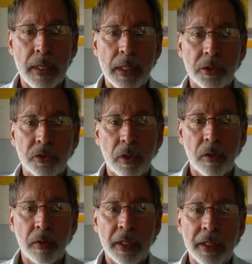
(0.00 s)

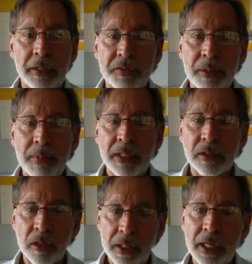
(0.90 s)
so if somebody is
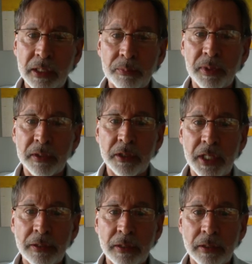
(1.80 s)
looking at the prison
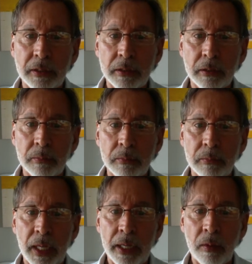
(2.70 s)
justice system
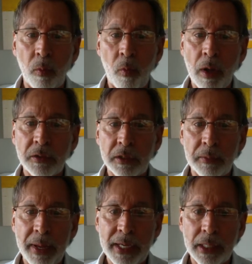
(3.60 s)
and wants to
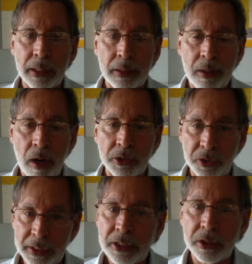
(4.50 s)
make a
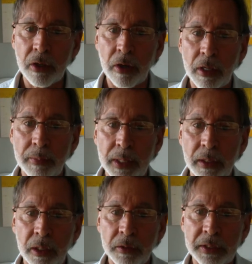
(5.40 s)
contradiction argument,
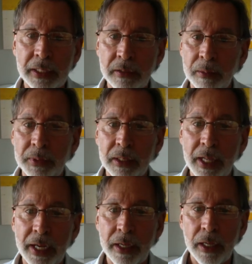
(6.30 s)
they'll say something
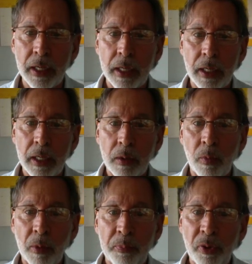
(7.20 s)
like,
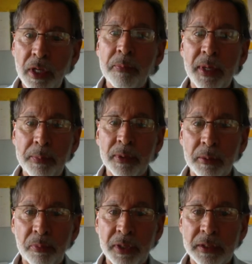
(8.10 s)
well, putting people in
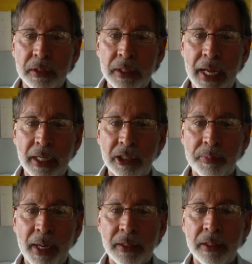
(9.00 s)
prison and
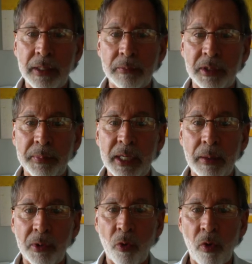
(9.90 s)
expecting them to
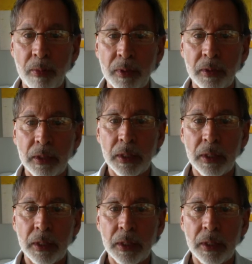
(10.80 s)
become normal,